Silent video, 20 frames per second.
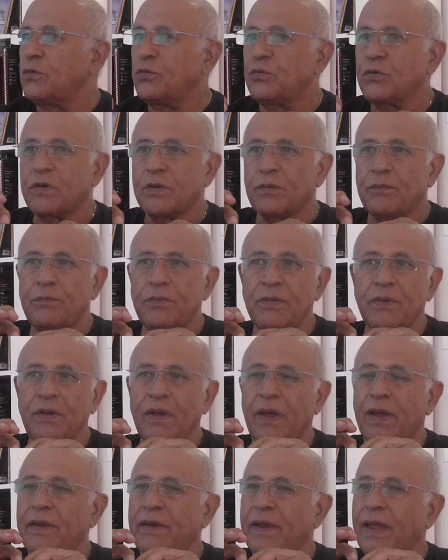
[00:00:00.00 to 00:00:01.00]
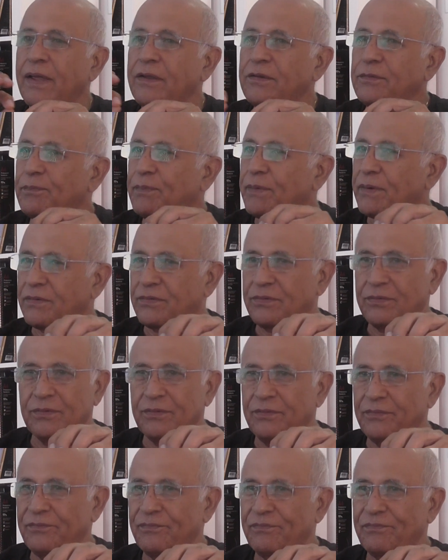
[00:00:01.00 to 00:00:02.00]
You can be a nice
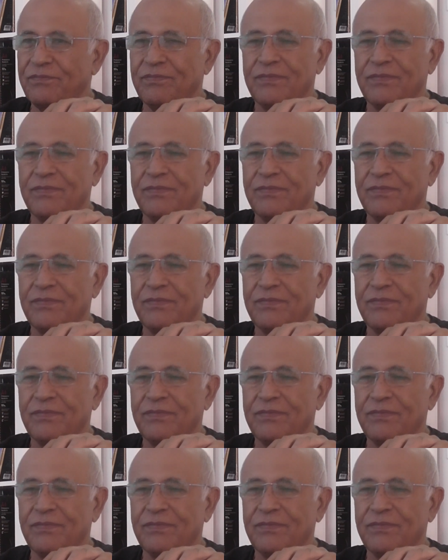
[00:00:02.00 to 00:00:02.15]
person